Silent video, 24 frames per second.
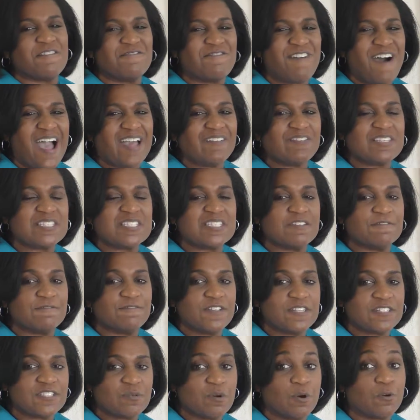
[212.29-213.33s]
5 is
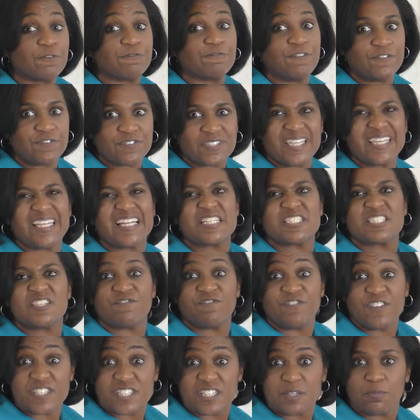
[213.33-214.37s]
divisible, or 15 is
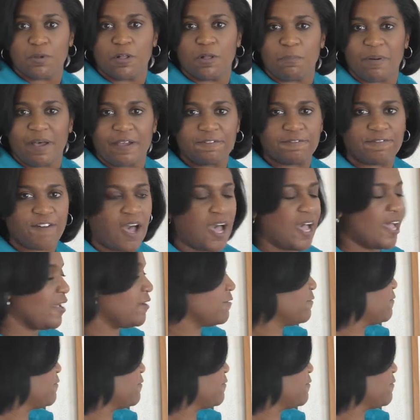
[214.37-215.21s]
divisible by 5.